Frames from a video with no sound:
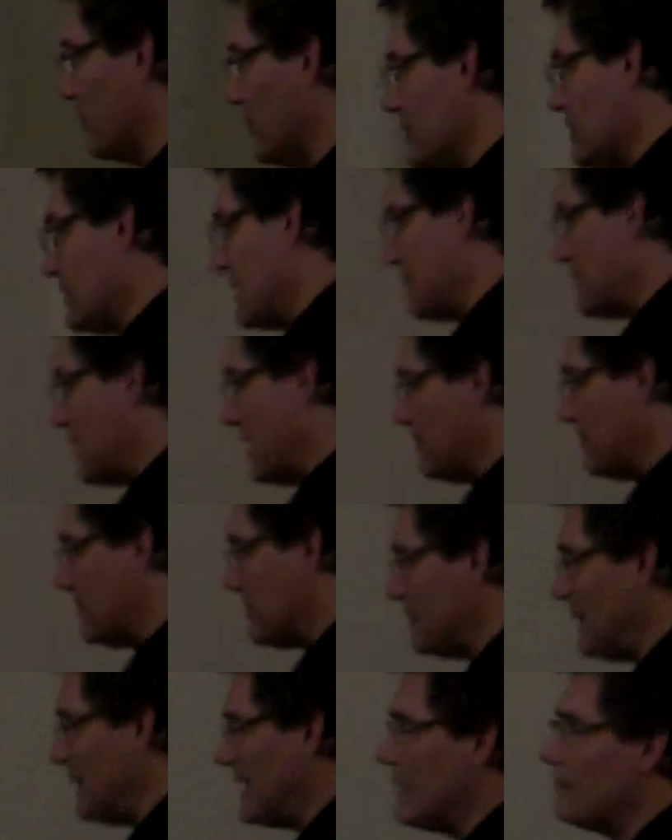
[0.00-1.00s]
that would cause it
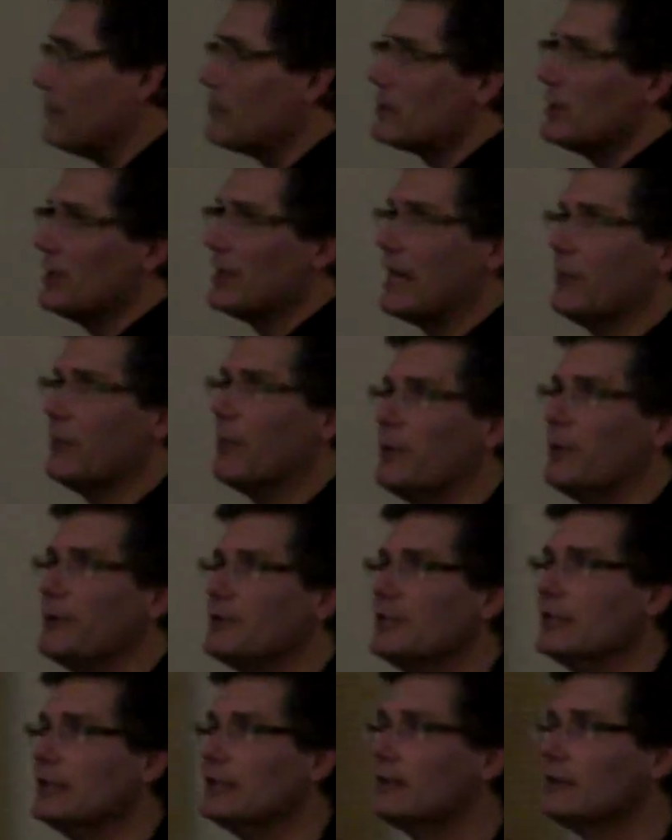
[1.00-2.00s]
sometimes to speed up or slow down.
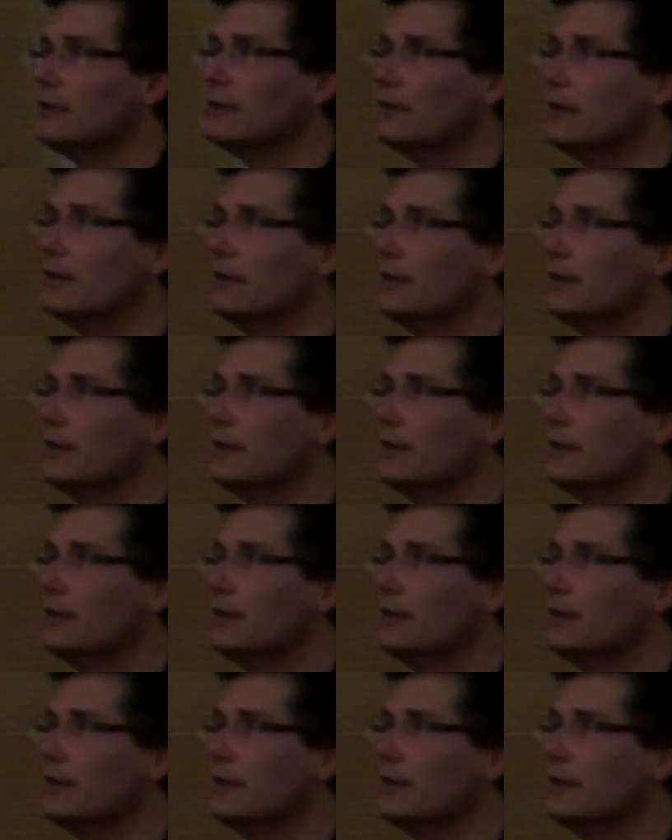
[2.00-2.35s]
What was it?